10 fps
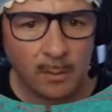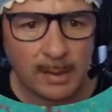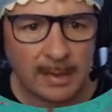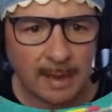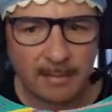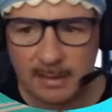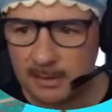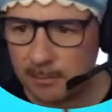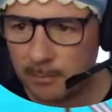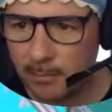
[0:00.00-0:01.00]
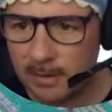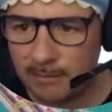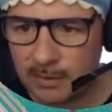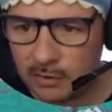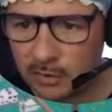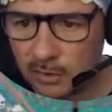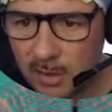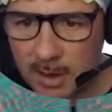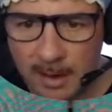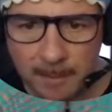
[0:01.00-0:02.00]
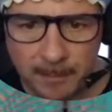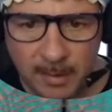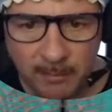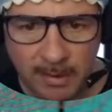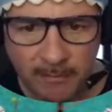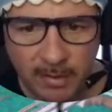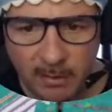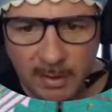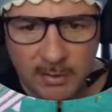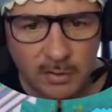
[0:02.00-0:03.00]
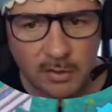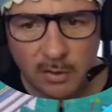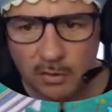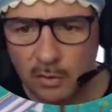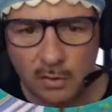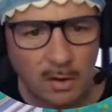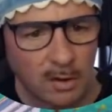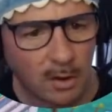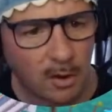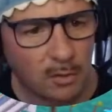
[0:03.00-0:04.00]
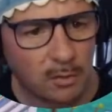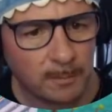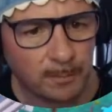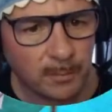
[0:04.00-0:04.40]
We gave that some reinvention and reinvigoration not too long ago.